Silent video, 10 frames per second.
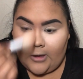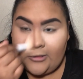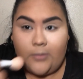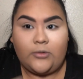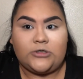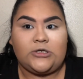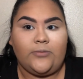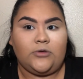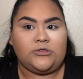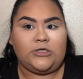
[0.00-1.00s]
And the brush
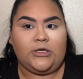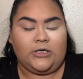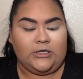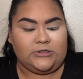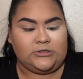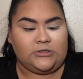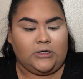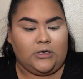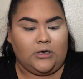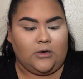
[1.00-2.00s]
I'm using is
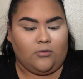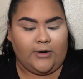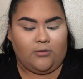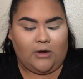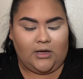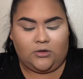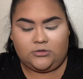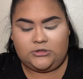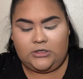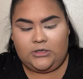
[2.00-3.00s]
the Wet n
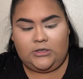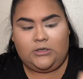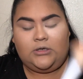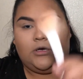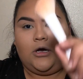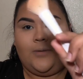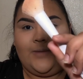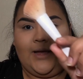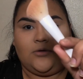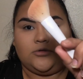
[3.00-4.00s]
Wild
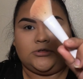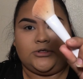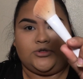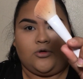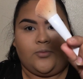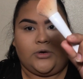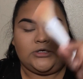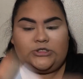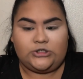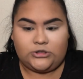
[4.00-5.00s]
angled contour
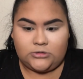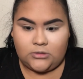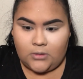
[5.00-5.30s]
brush.